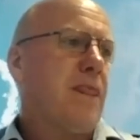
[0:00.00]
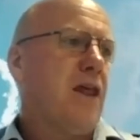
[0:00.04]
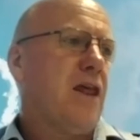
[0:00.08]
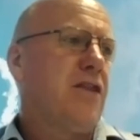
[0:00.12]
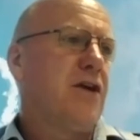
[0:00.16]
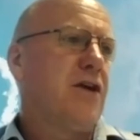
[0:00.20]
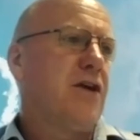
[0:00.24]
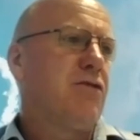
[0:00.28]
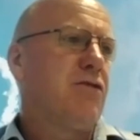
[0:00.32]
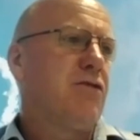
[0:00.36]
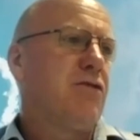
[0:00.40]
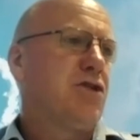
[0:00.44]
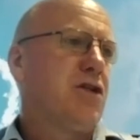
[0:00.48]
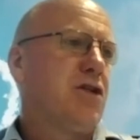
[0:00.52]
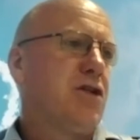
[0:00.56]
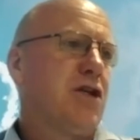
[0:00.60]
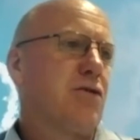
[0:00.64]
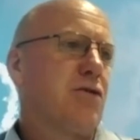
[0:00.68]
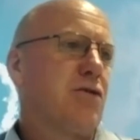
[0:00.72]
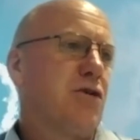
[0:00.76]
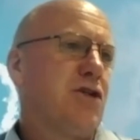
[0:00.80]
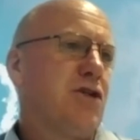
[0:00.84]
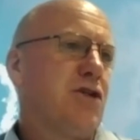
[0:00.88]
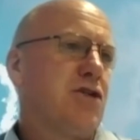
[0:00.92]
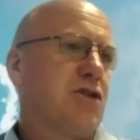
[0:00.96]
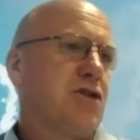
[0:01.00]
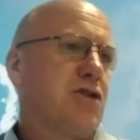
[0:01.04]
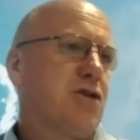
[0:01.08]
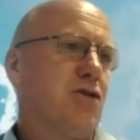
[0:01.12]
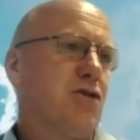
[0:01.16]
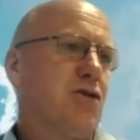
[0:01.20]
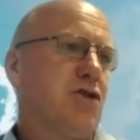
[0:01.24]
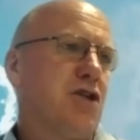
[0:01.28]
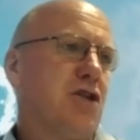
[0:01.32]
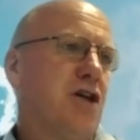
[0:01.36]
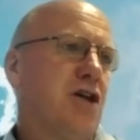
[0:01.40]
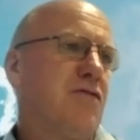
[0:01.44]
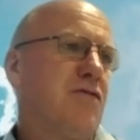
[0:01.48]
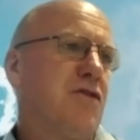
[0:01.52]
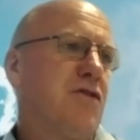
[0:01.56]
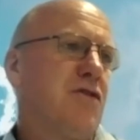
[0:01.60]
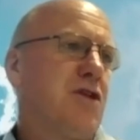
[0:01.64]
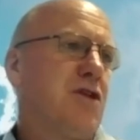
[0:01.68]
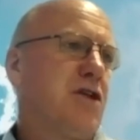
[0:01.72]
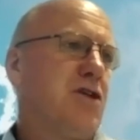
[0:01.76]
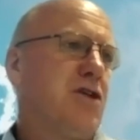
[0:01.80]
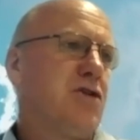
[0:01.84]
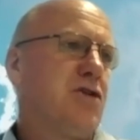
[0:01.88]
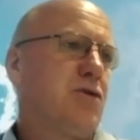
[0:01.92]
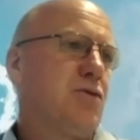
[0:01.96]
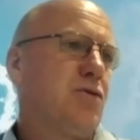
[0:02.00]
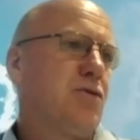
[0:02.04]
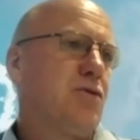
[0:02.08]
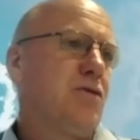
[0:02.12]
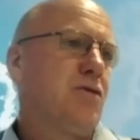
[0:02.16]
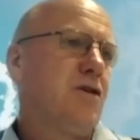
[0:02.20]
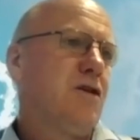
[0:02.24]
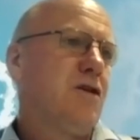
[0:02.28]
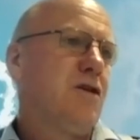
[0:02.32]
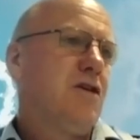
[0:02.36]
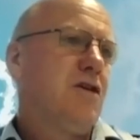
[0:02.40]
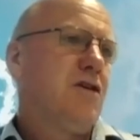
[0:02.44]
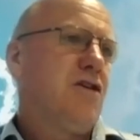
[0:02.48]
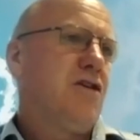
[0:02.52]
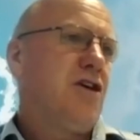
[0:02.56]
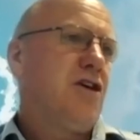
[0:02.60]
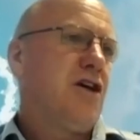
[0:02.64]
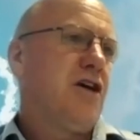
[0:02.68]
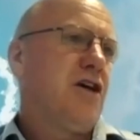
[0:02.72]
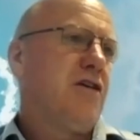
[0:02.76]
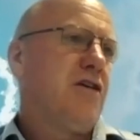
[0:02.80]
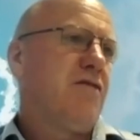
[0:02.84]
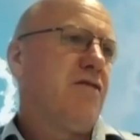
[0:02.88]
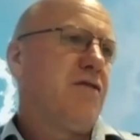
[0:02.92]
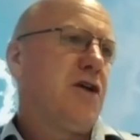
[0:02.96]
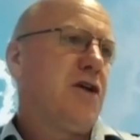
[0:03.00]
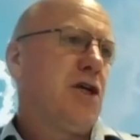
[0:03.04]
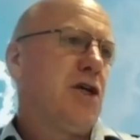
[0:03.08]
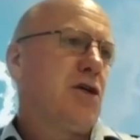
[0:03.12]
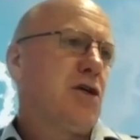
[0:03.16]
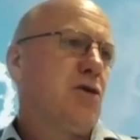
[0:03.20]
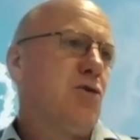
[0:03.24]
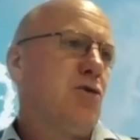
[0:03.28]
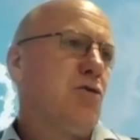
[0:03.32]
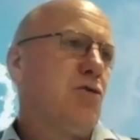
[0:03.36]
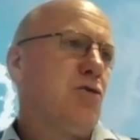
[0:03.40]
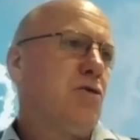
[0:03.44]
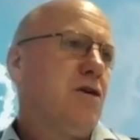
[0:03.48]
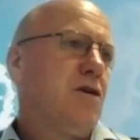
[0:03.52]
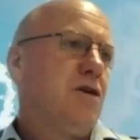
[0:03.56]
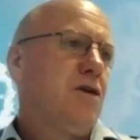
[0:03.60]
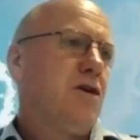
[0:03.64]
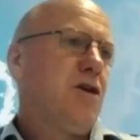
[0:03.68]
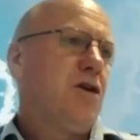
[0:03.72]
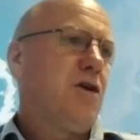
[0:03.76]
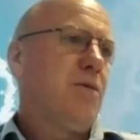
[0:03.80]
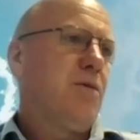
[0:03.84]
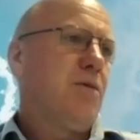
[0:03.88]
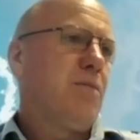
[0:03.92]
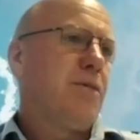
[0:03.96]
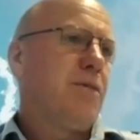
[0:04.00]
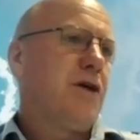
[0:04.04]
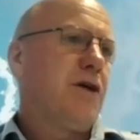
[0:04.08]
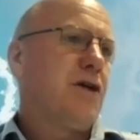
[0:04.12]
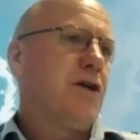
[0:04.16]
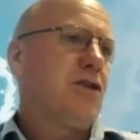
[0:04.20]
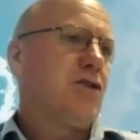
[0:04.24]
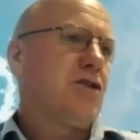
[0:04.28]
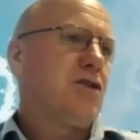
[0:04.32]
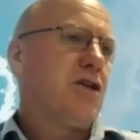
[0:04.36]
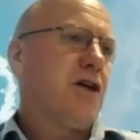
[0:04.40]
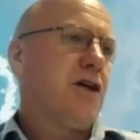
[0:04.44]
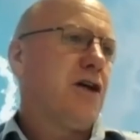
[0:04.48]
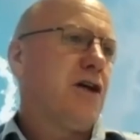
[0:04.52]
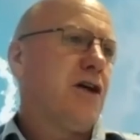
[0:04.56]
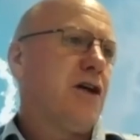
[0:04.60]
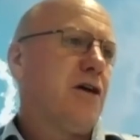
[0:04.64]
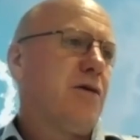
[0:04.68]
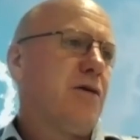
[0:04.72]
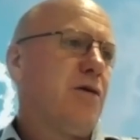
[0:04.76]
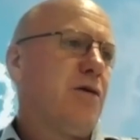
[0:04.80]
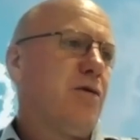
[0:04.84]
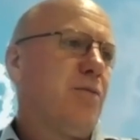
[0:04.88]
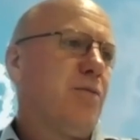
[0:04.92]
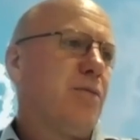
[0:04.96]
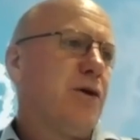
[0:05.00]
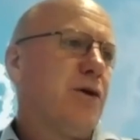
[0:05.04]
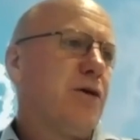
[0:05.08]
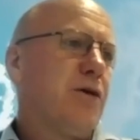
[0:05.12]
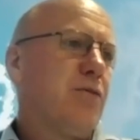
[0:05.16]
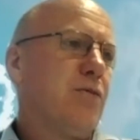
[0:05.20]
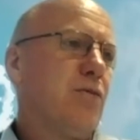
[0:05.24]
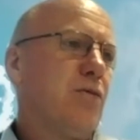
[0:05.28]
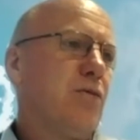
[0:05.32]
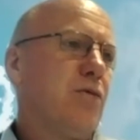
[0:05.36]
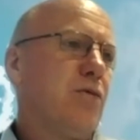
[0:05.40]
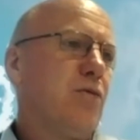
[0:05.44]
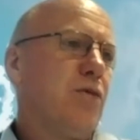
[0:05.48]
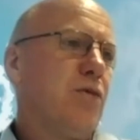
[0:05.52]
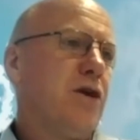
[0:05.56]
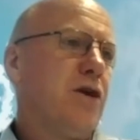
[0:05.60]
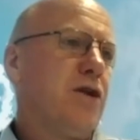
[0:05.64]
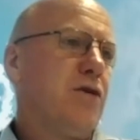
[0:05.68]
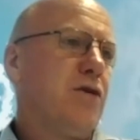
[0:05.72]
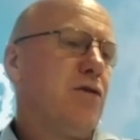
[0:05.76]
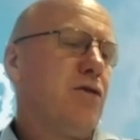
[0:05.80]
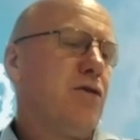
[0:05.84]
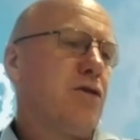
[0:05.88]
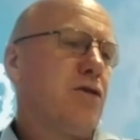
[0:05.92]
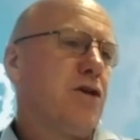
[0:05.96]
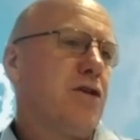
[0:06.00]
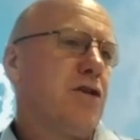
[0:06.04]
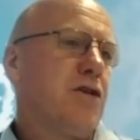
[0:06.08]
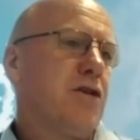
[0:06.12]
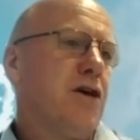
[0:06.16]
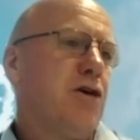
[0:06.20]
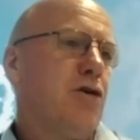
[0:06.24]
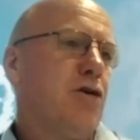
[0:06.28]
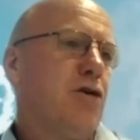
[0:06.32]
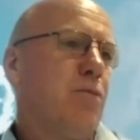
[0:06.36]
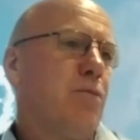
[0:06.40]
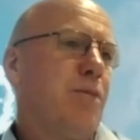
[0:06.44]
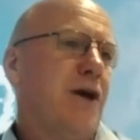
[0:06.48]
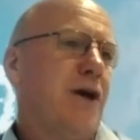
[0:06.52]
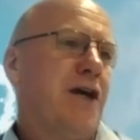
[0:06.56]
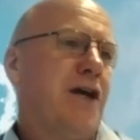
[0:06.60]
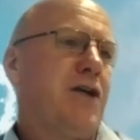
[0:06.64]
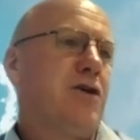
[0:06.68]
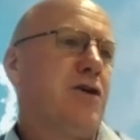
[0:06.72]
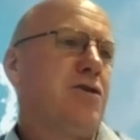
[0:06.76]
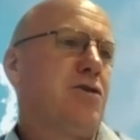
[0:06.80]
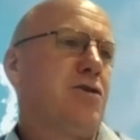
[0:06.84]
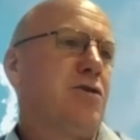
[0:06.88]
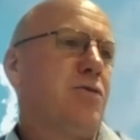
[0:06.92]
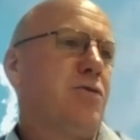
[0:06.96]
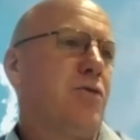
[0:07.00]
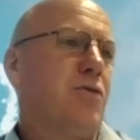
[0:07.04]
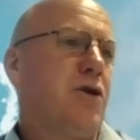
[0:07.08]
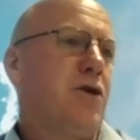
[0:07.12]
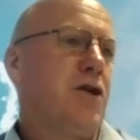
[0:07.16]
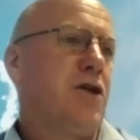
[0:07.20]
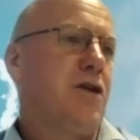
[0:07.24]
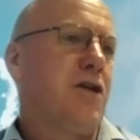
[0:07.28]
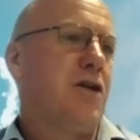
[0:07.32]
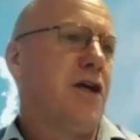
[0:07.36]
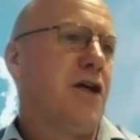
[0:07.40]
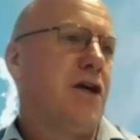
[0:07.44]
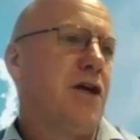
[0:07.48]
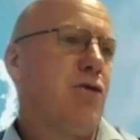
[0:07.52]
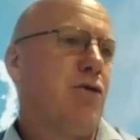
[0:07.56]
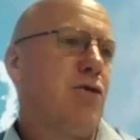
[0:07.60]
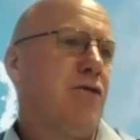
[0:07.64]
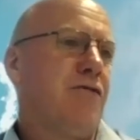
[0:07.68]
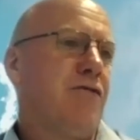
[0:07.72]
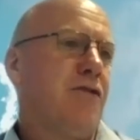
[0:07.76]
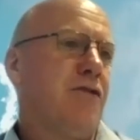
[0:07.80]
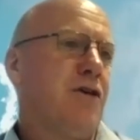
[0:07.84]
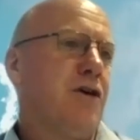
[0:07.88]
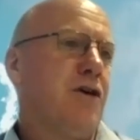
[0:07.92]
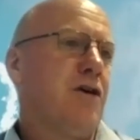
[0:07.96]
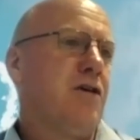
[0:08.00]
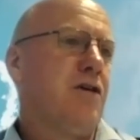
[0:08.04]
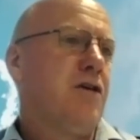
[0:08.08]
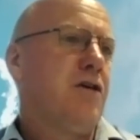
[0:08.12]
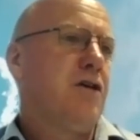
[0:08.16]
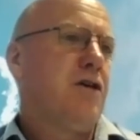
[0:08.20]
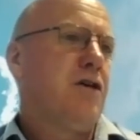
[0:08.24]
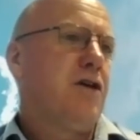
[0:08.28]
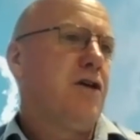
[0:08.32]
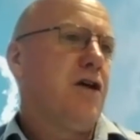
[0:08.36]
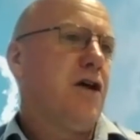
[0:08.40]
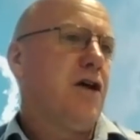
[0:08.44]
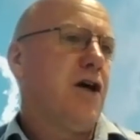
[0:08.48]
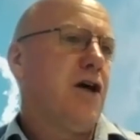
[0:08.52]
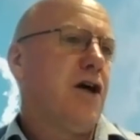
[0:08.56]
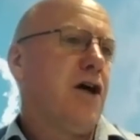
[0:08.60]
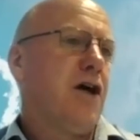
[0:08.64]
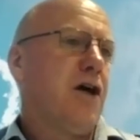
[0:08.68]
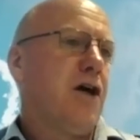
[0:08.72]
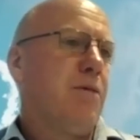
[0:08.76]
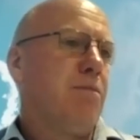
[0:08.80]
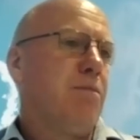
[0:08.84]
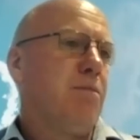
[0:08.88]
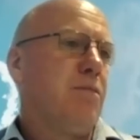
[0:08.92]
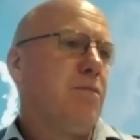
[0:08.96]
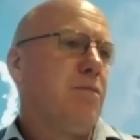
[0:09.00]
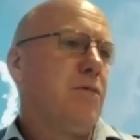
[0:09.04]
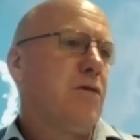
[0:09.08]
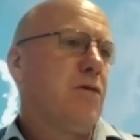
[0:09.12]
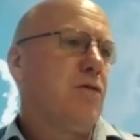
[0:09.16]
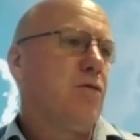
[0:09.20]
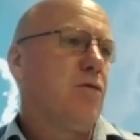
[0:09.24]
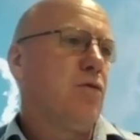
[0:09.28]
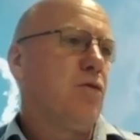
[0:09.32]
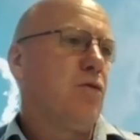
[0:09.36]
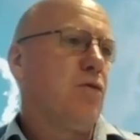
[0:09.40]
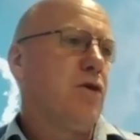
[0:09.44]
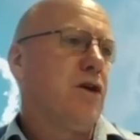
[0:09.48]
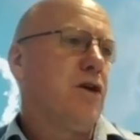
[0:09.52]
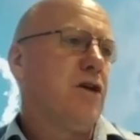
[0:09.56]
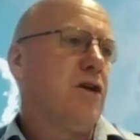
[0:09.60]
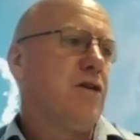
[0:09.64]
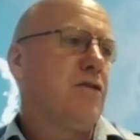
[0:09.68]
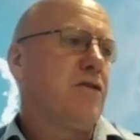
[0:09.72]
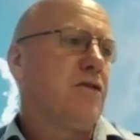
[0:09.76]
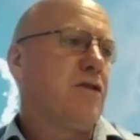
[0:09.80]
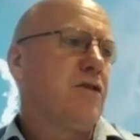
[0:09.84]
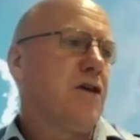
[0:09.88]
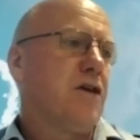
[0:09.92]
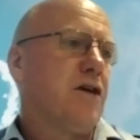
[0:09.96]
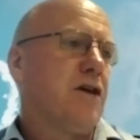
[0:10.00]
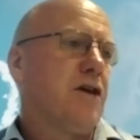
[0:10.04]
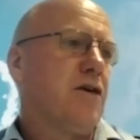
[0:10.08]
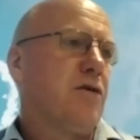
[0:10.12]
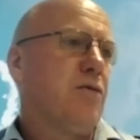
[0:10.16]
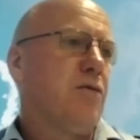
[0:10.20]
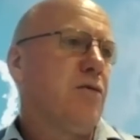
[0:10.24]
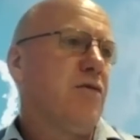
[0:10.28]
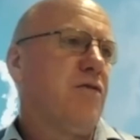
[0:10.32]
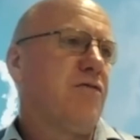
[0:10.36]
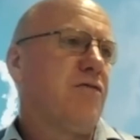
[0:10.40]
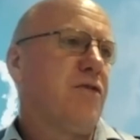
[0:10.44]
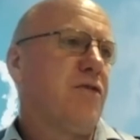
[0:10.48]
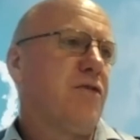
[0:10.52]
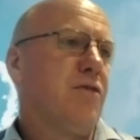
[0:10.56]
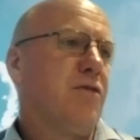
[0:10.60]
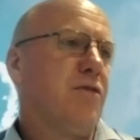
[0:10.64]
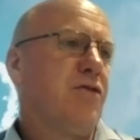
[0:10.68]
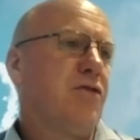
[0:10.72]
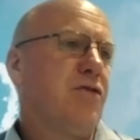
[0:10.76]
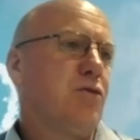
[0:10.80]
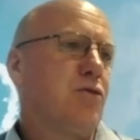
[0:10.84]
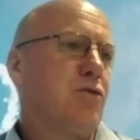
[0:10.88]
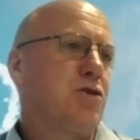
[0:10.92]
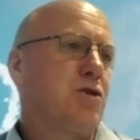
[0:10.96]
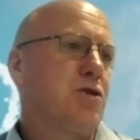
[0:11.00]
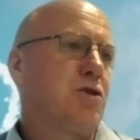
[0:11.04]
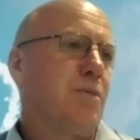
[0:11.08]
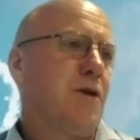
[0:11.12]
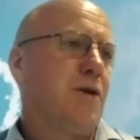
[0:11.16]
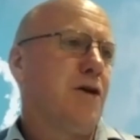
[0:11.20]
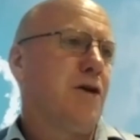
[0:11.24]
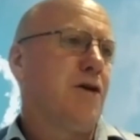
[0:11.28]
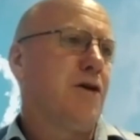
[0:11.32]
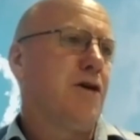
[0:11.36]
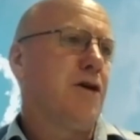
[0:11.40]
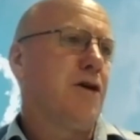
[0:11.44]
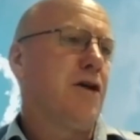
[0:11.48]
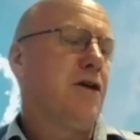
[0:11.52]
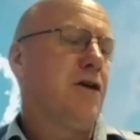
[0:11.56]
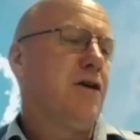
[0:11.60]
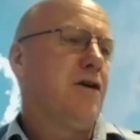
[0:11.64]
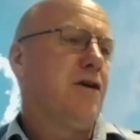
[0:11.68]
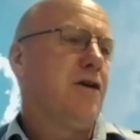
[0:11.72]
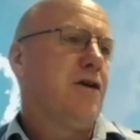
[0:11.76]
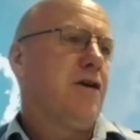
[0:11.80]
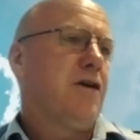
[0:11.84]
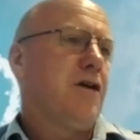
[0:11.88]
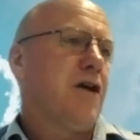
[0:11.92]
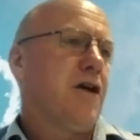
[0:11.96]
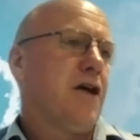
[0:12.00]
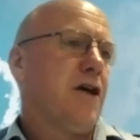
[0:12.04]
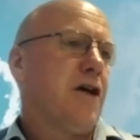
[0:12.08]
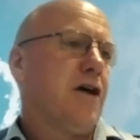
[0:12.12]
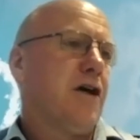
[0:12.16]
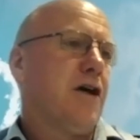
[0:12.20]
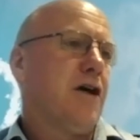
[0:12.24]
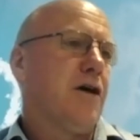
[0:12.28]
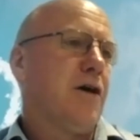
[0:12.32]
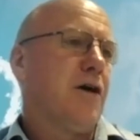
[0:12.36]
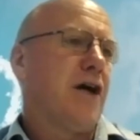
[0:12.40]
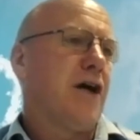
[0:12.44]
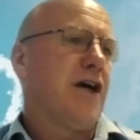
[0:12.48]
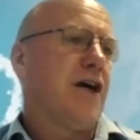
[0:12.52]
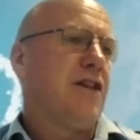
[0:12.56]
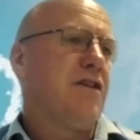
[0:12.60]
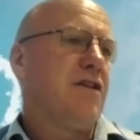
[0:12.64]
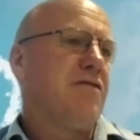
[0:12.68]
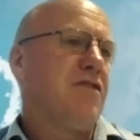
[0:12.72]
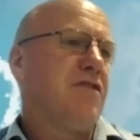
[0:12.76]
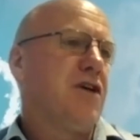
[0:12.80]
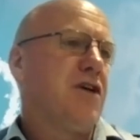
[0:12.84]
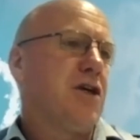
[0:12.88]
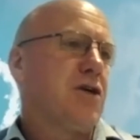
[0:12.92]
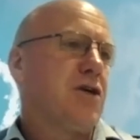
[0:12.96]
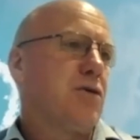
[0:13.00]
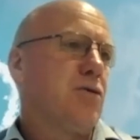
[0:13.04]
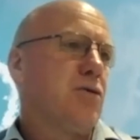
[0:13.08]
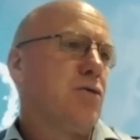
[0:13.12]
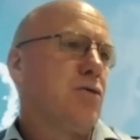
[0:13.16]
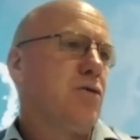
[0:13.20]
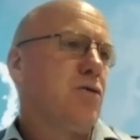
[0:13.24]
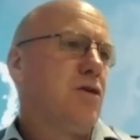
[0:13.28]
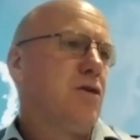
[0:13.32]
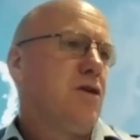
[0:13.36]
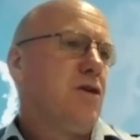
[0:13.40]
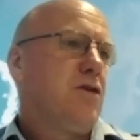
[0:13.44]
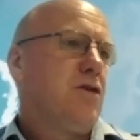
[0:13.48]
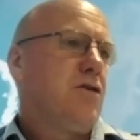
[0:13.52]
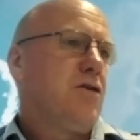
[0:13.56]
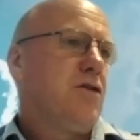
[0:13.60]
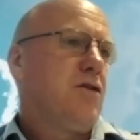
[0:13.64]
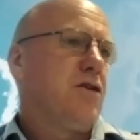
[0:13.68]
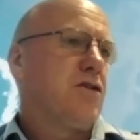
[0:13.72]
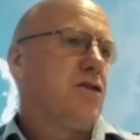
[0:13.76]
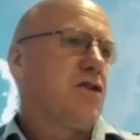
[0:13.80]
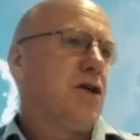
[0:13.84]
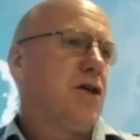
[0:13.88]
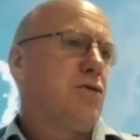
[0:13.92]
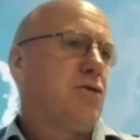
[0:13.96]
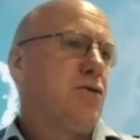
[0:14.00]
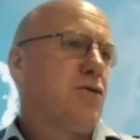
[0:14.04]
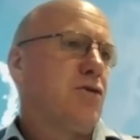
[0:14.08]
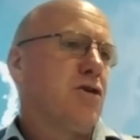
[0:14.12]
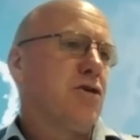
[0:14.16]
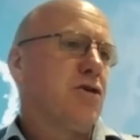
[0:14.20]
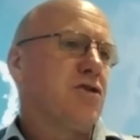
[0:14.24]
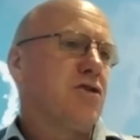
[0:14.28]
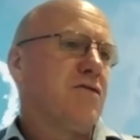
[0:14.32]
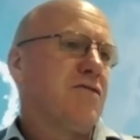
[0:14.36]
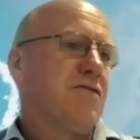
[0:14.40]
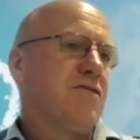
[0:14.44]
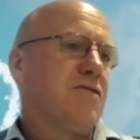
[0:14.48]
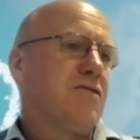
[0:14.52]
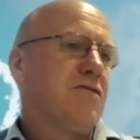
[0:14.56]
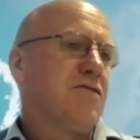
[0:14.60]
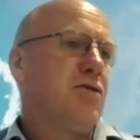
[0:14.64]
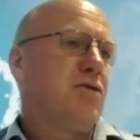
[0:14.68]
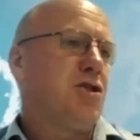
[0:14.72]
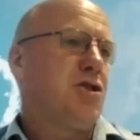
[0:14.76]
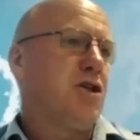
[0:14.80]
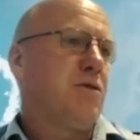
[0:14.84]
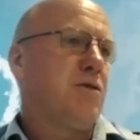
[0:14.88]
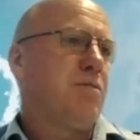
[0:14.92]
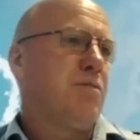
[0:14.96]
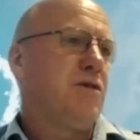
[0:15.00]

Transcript: There is an increased cost over the diesel vehicle, but uh, but when you look at the whole package that we can now offer um, with uh, from the fuel supply uh, and the vehicle, the total cost of ownership